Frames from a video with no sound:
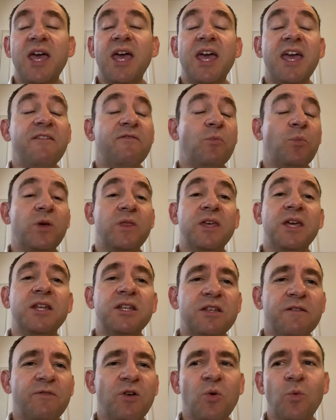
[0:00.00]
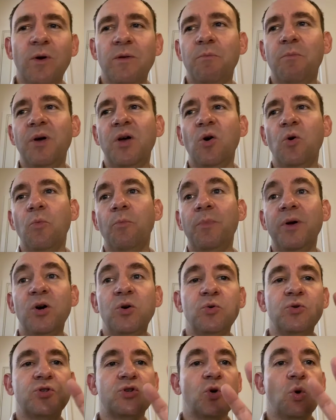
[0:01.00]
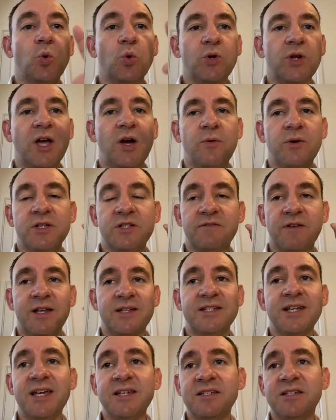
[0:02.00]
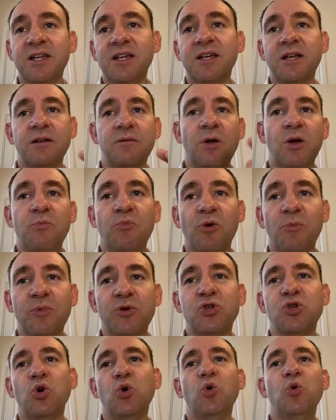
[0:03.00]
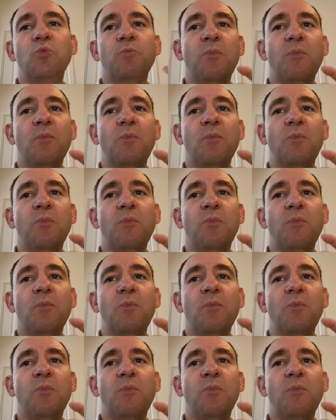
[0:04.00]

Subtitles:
Even with the interview with Bill, Bill's audio is fantastic and no problem at all.